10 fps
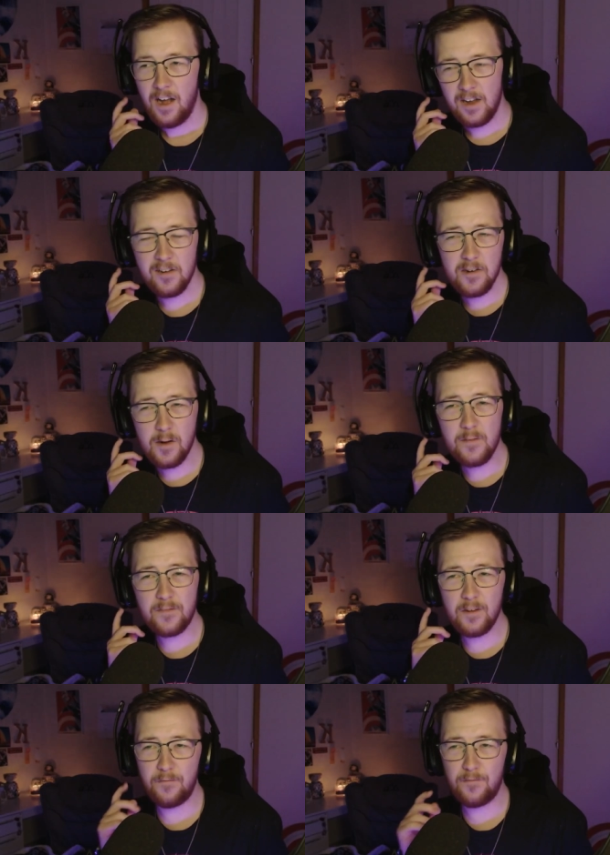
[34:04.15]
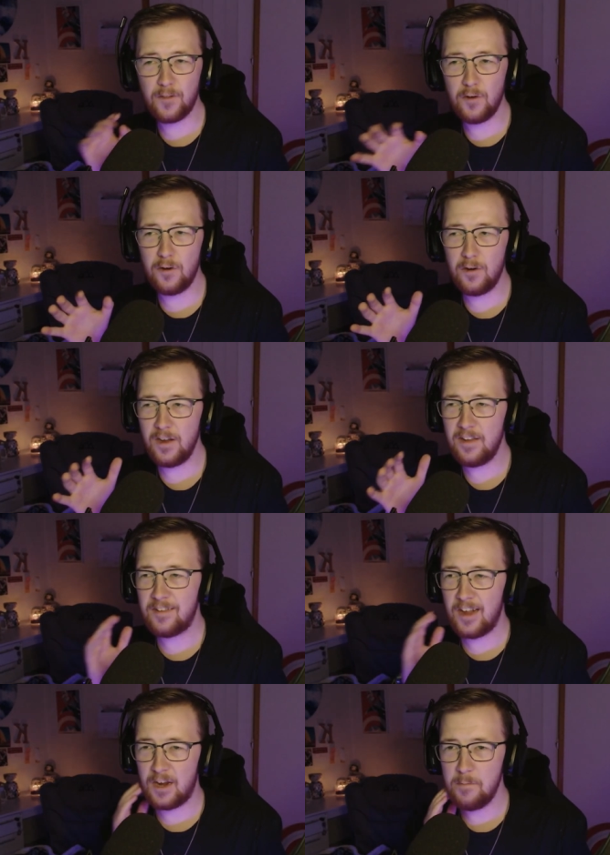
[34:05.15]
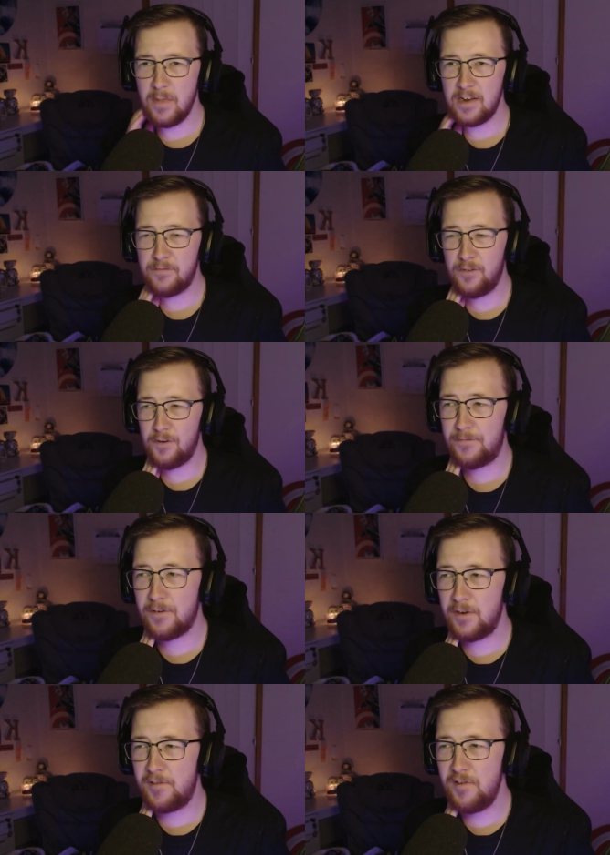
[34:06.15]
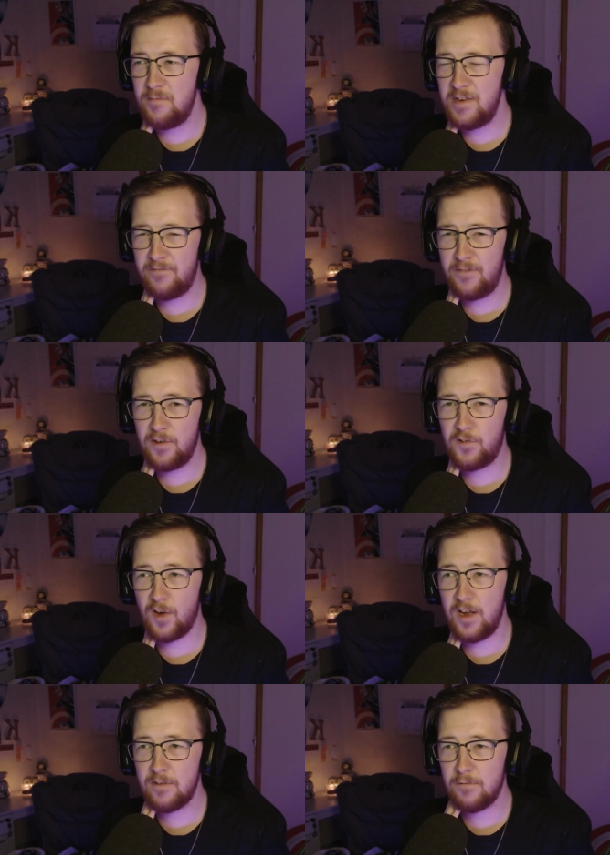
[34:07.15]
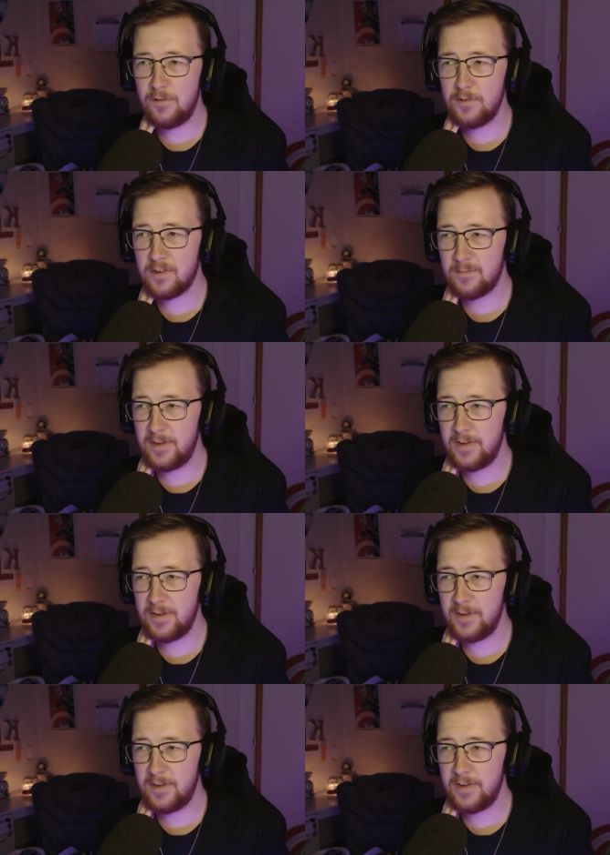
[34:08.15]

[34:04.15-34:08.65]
I don't know if the floor is like a metaphor for a human vagina or not,